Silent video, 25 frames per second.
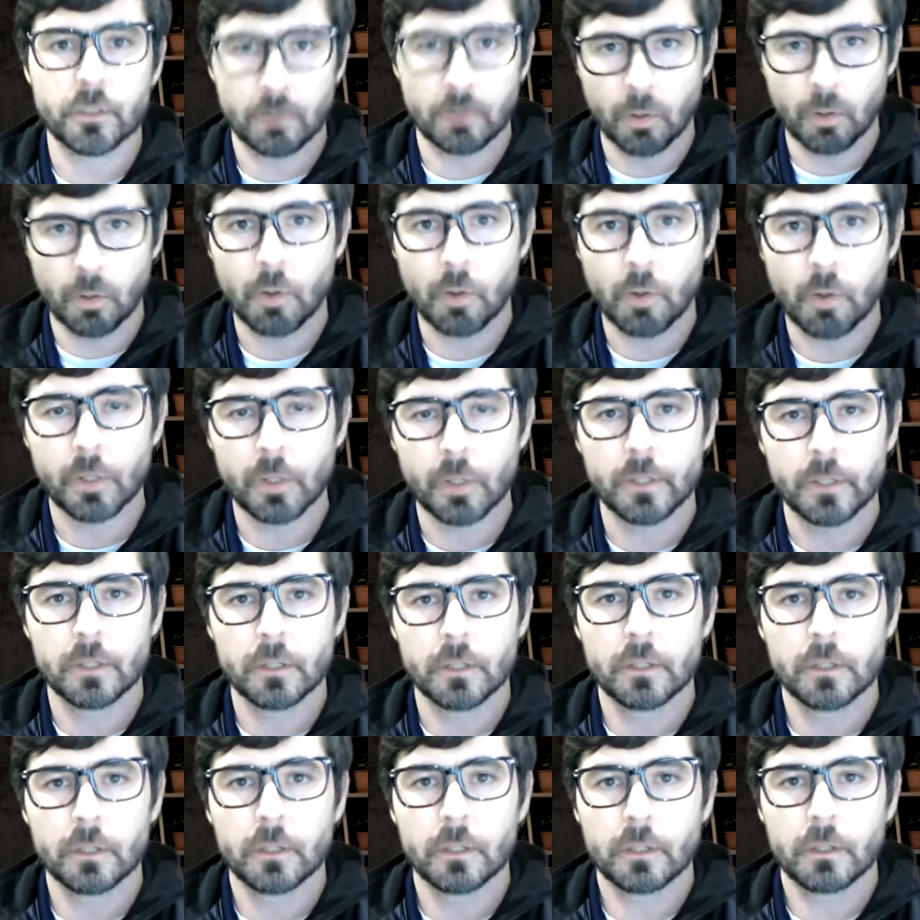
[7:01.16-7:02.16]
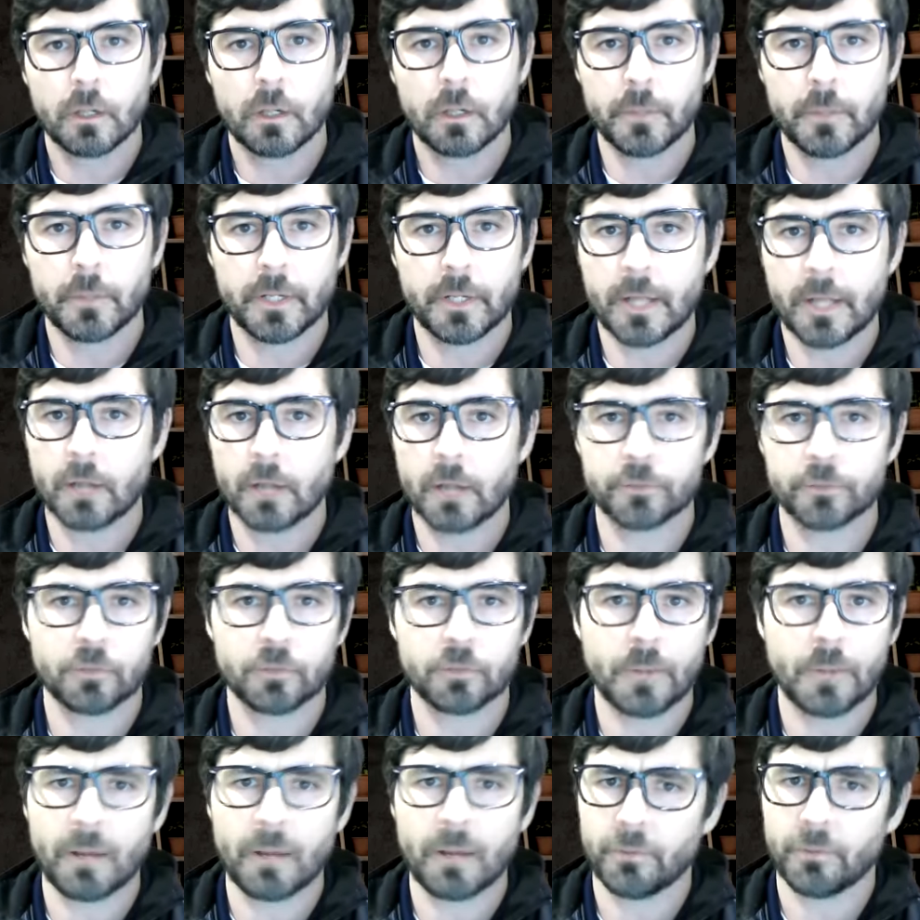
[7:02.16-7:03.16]
globally. It accounts for
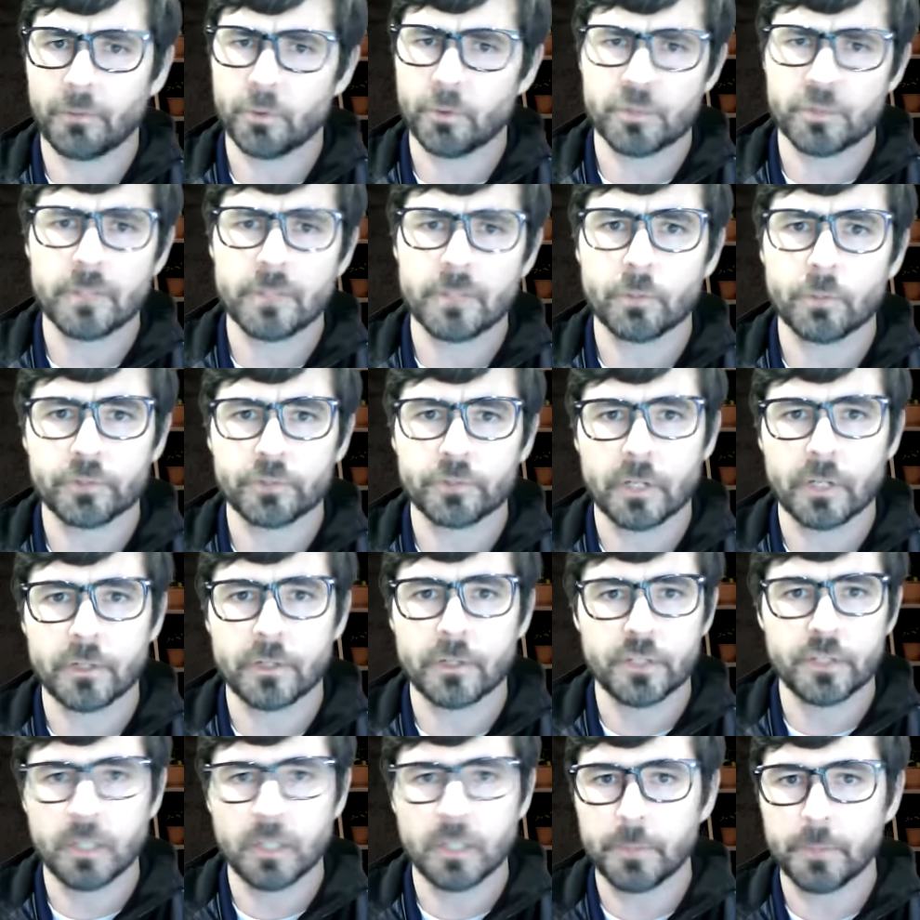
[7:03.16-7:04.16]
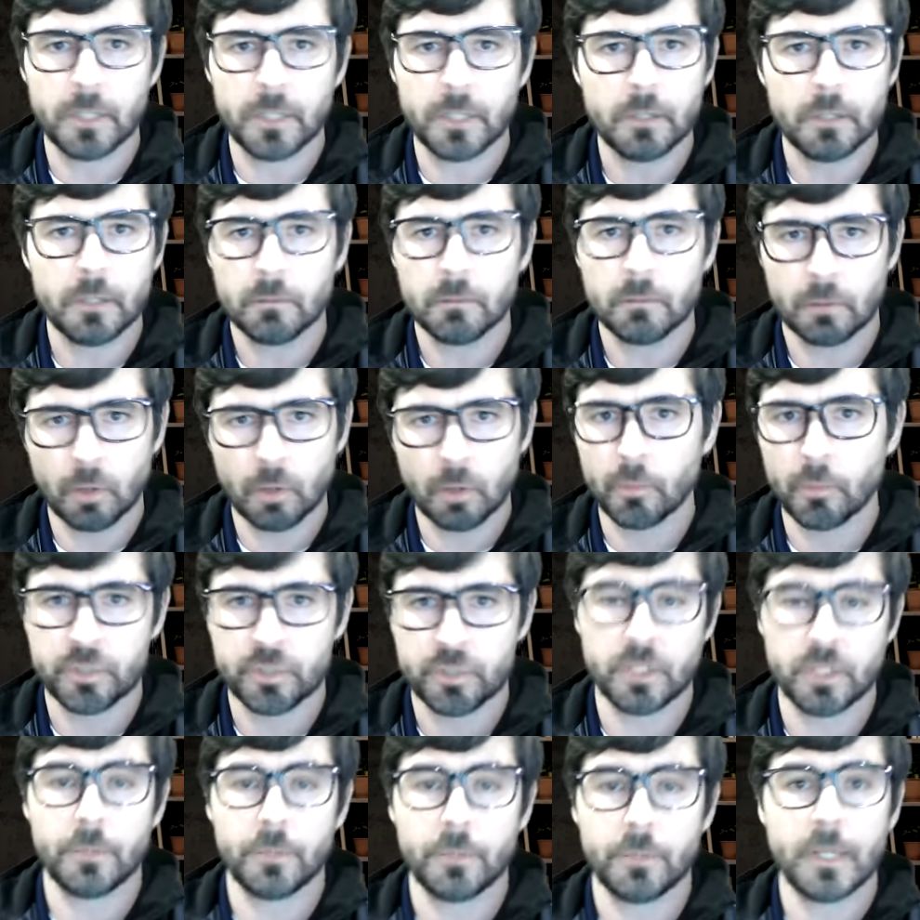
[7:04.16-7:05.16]
about 13% of the GDP, global
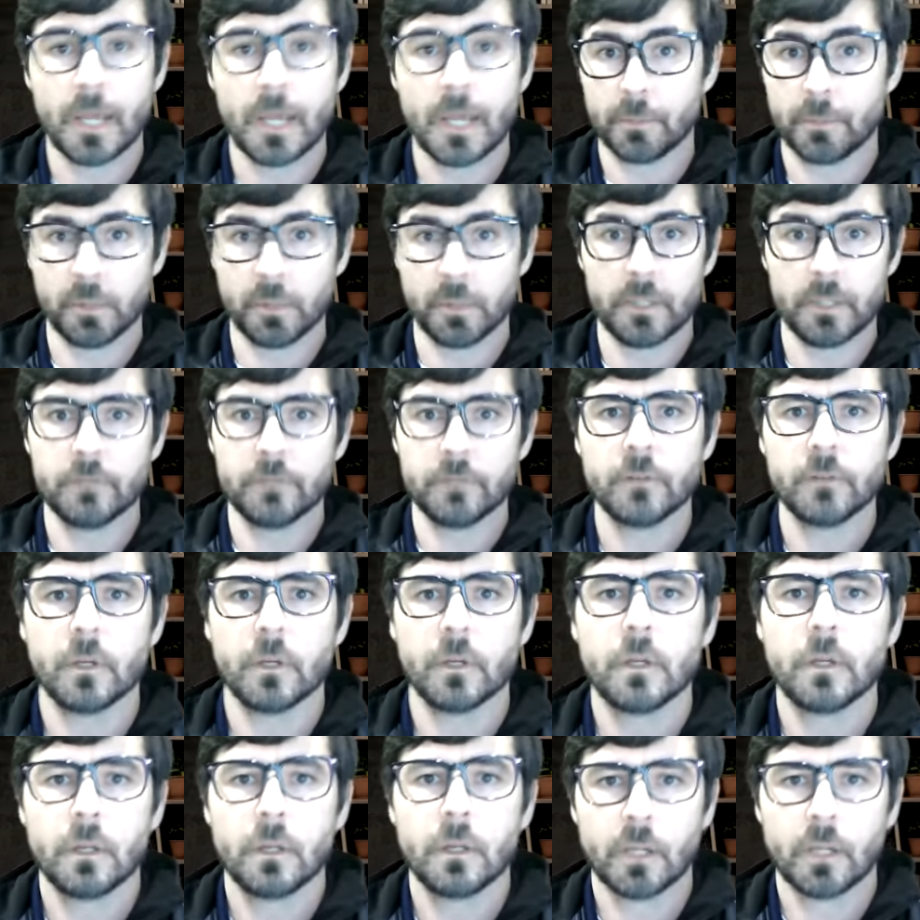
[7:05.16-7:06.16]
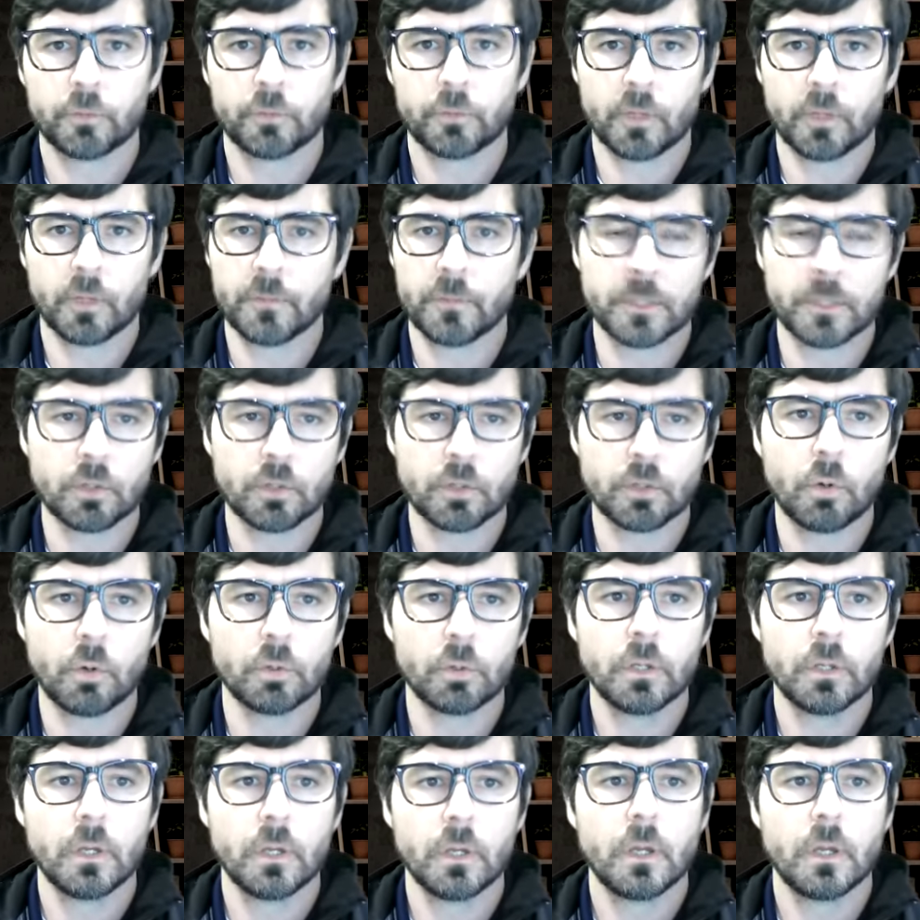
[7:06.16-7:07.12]
GDP, I believe. That's what I've been told.